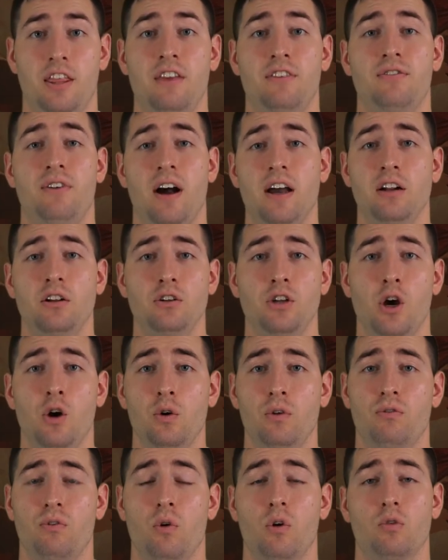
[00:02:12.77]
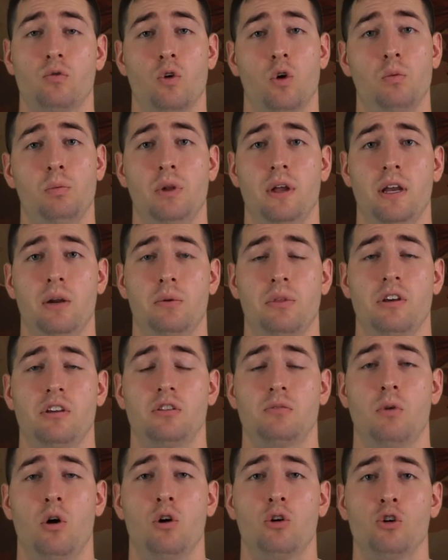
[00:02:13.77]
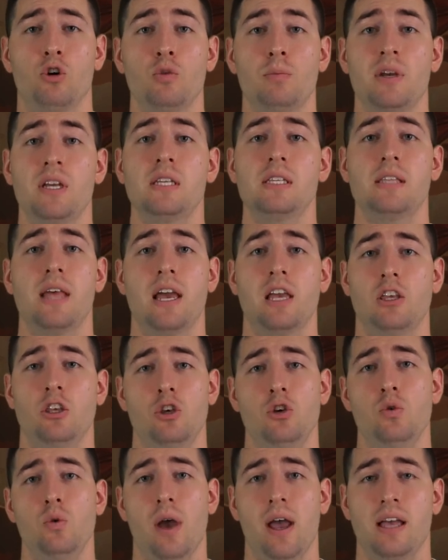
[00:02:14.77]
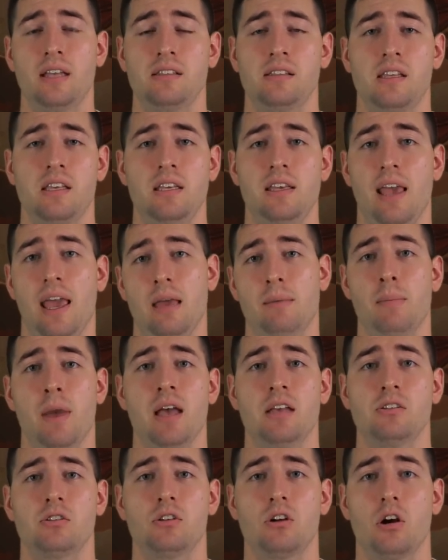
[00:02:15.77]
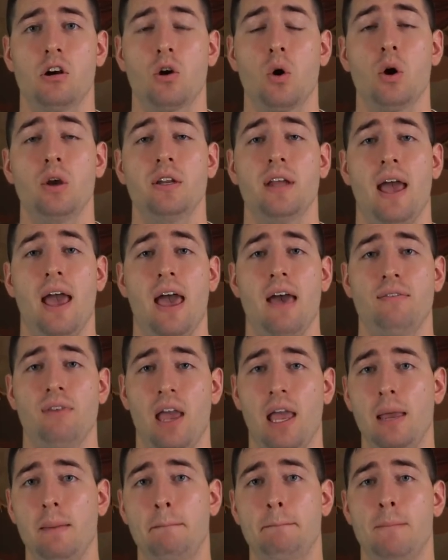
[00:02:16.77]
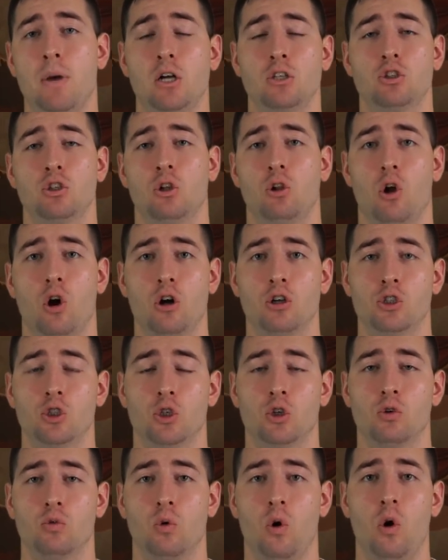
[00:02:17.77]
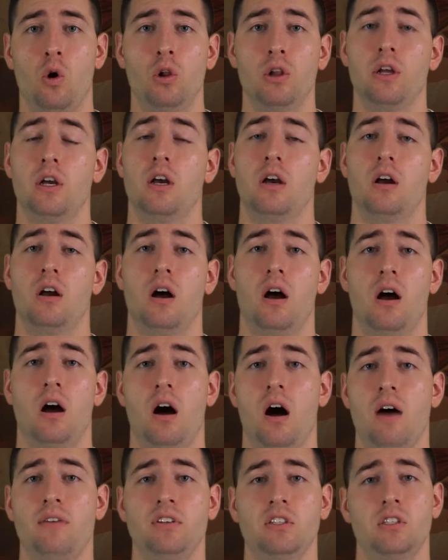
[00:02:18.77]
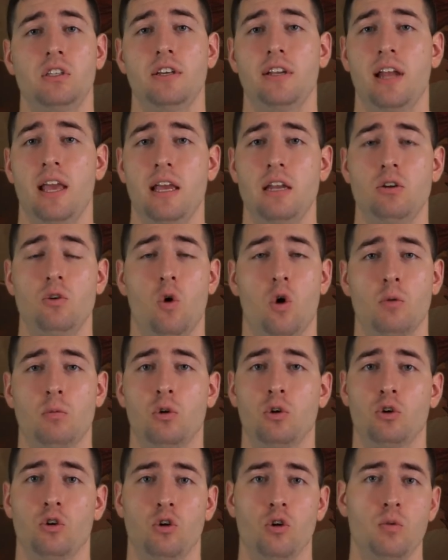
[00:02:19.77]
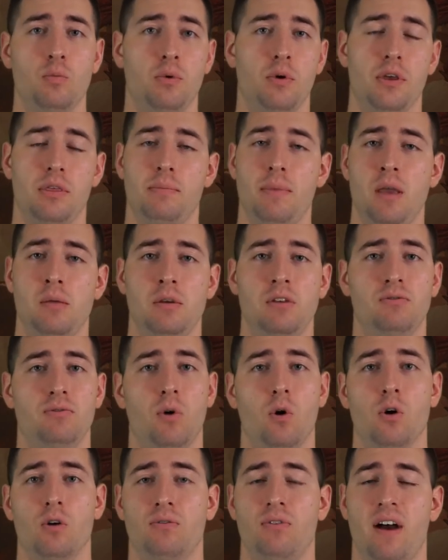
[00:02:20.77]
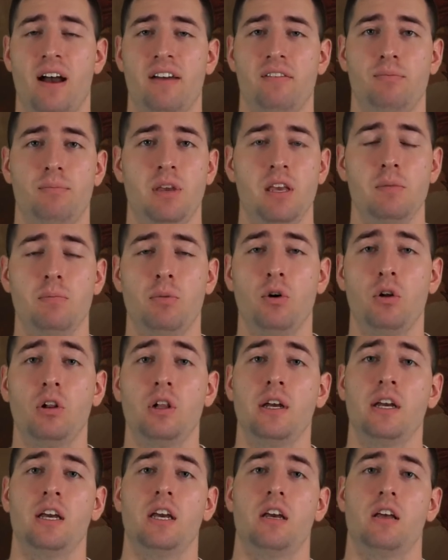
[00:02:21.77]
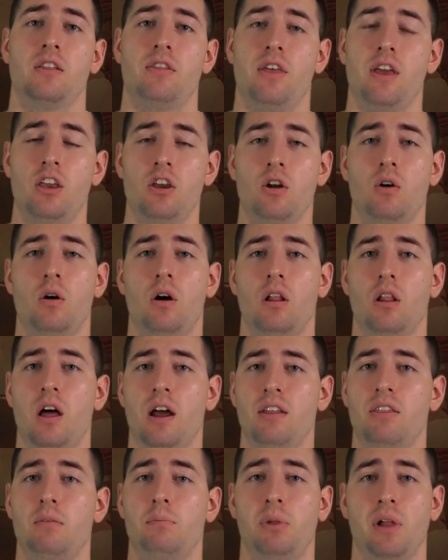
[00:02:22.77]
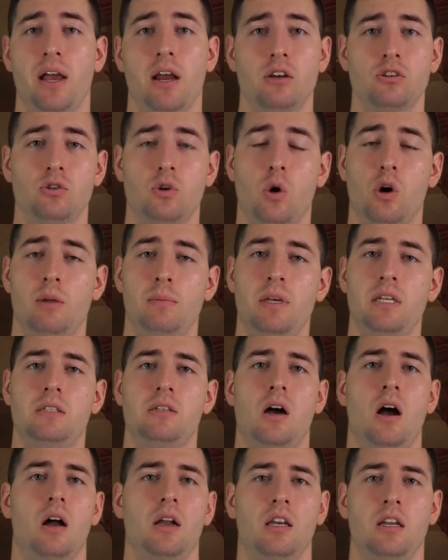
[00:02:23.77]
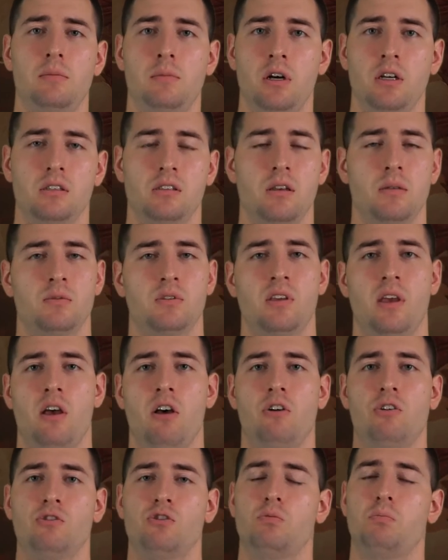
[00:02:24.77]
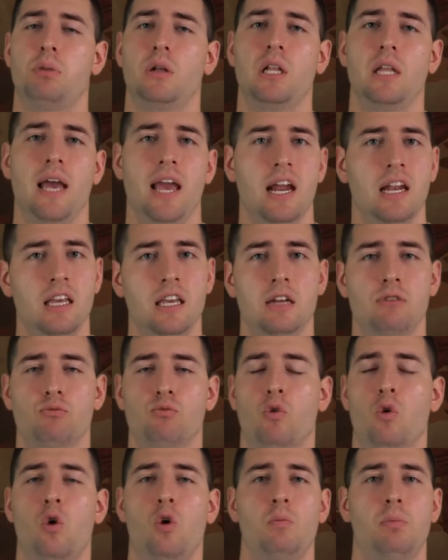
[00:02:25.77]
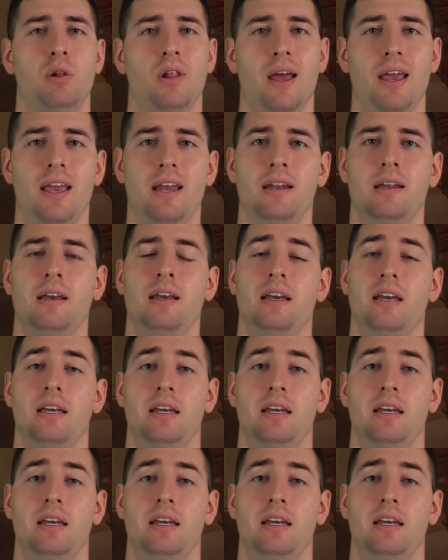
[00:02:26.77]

The final note for role playing with a small group is that you, as the game master, are going to have a much larger role. Uh, obviously, in a normal group with maybe four or five people, the, you know a lot of the players are going to be talking amongst themselves, planning, role playing.